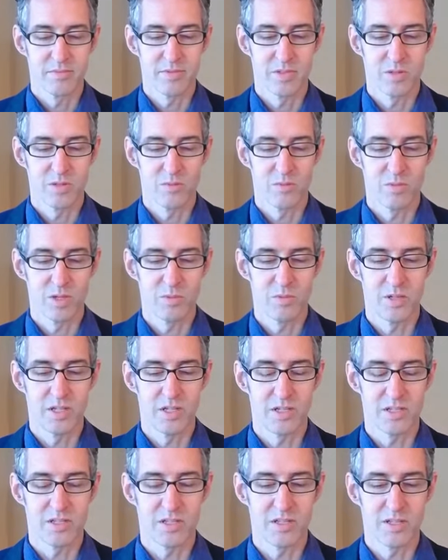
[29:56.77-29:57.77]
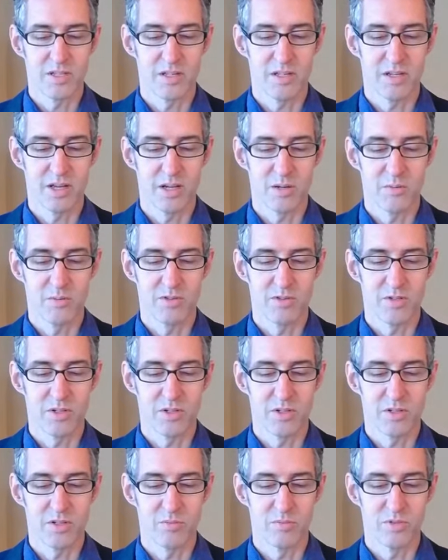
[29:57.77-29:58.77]
Maybe it's the hum of your
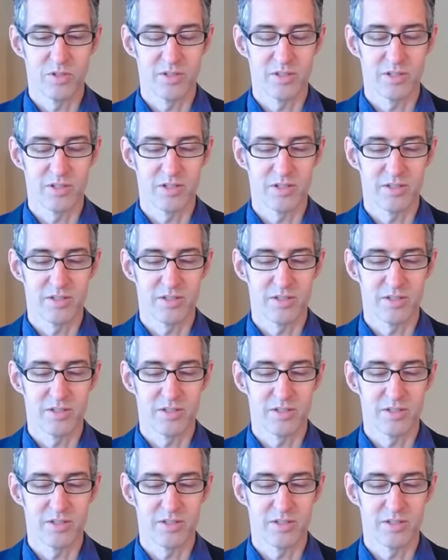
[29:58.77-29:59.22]
computer